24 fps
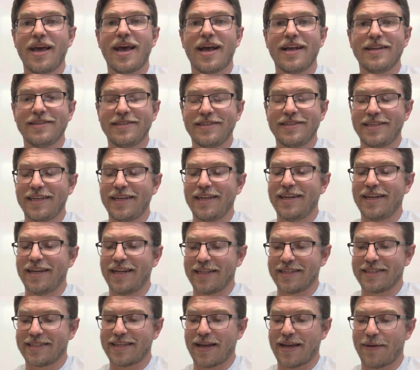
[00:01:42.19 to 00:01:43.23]
and seated
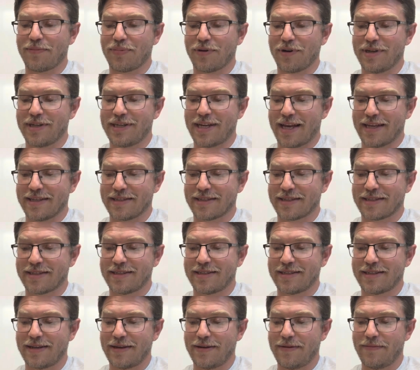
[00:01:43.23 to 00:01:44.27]
at separate
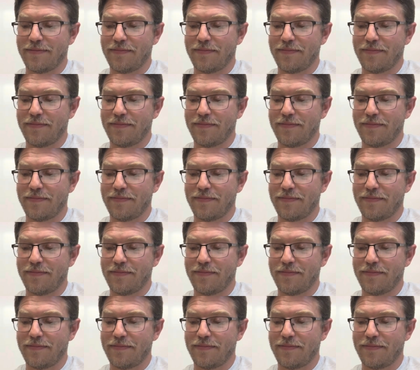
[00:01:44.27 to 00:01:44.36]
desks.